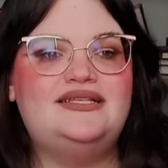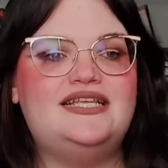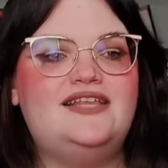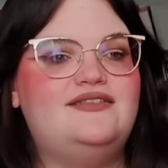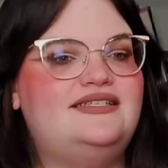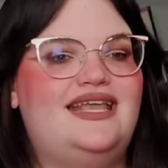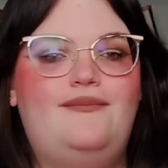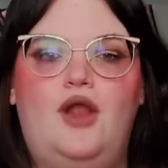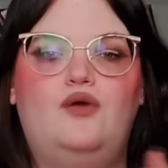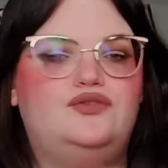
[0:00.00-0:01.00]
basically the
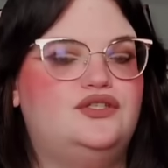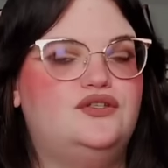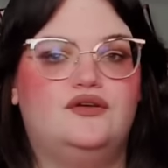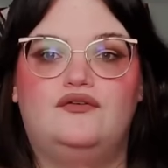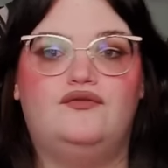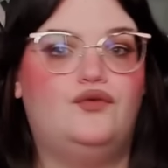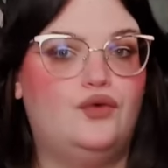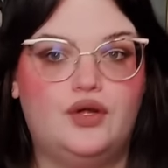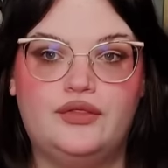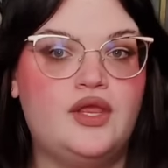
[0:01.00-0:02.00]
same notes
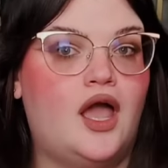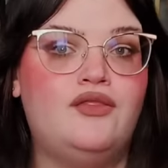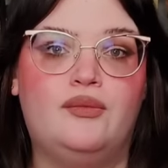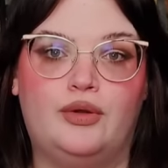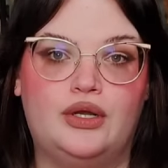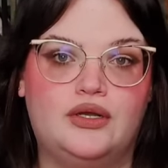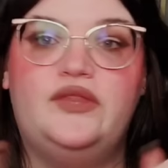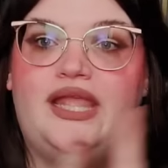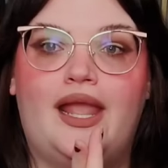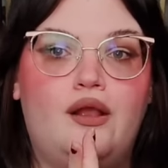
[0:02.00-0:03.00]
for the other book.
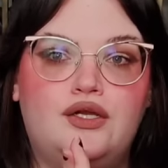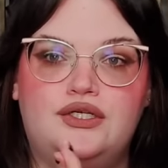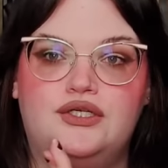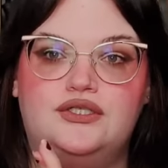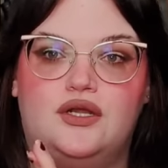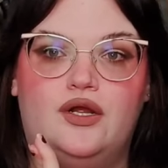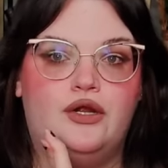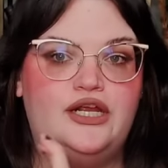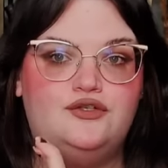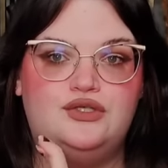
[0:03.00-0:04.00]
The characters
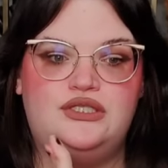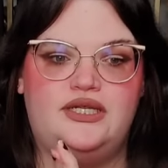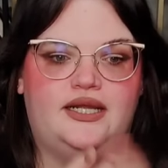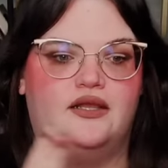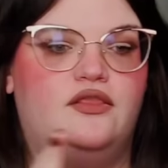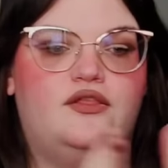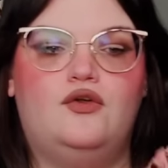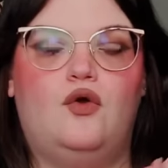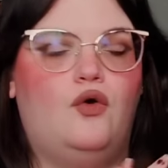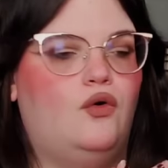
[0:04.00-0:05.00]
are interesting. The
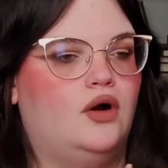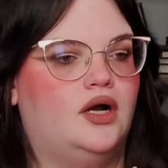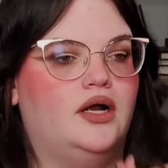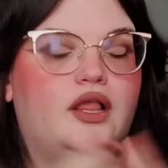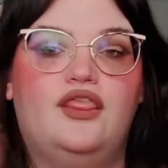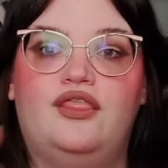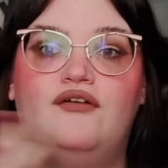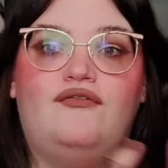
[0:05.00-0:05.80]
gore, the